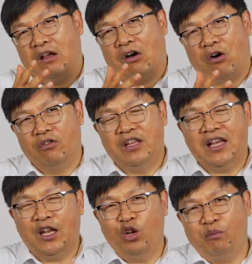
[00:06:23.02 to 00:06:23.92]
on the
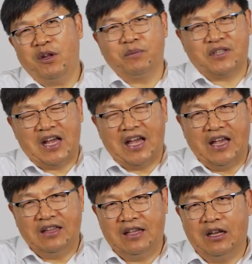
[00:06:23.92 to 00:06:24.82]
aluminum
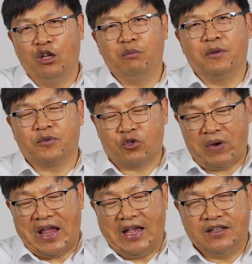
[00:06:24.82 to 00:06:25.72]
side, the aluminum
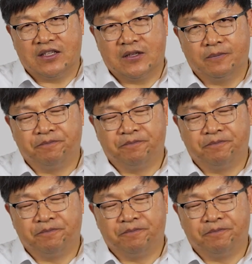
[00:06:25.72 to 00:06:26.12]
strands,